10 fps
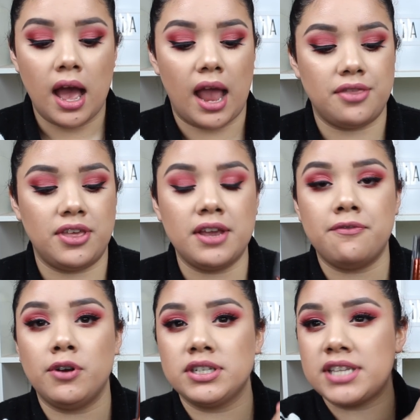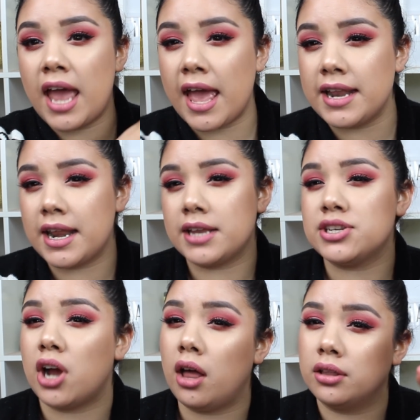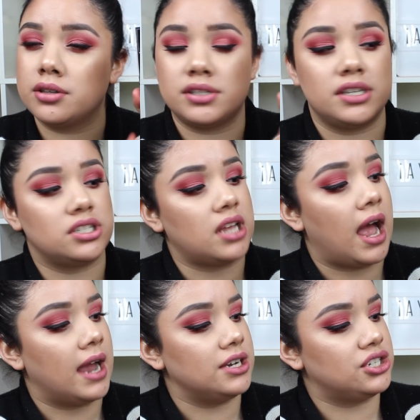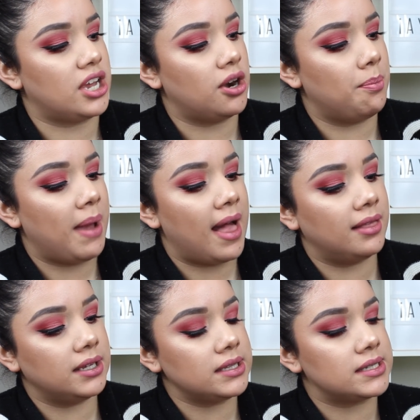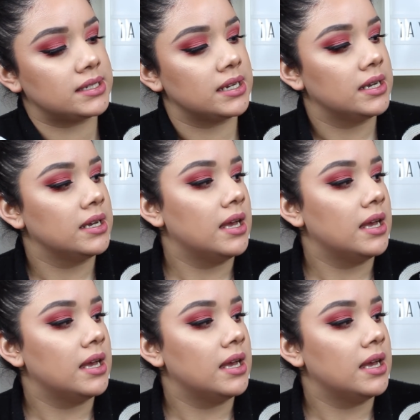I think for $10, this eyeshadow palettes,